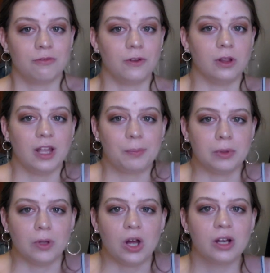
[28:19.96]

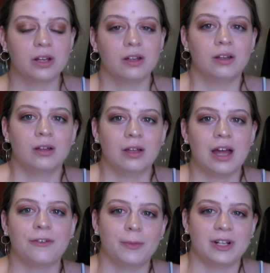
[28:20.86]
lip look,
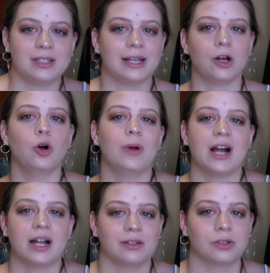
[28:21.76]
everybody's like, oh my
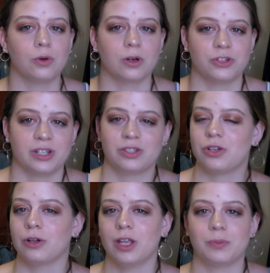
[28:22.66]
god, it's gorgeous,
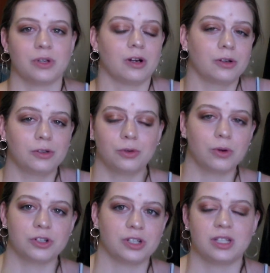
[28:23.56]
her lips are
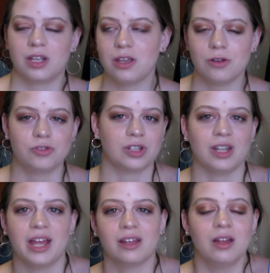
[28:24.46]
gorgeous and huge,
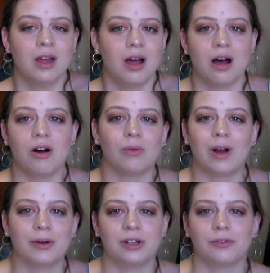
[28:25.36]
and like, oh,
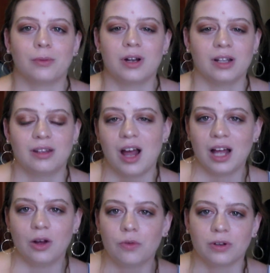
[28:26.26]
why would you ever want to
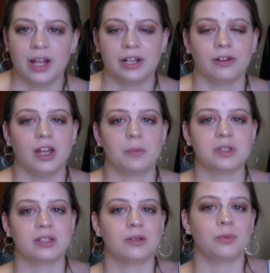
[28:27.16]
not overline your
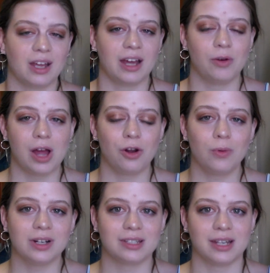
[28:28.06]
lips? I
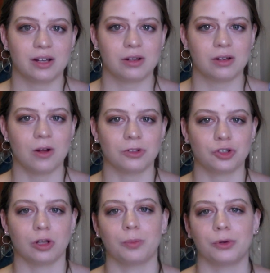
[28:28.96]
don't want to say
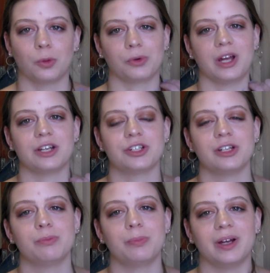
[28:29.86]
cultural
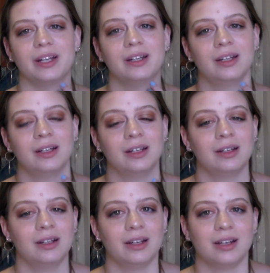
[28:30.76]
appropriation, but
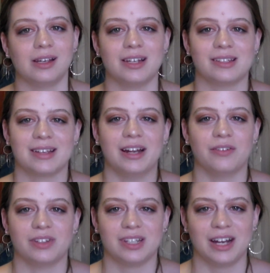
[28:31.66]
it is kind
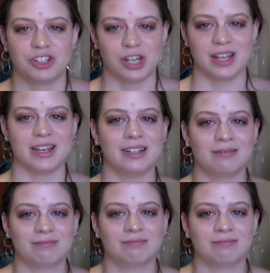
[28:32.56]
of a touchy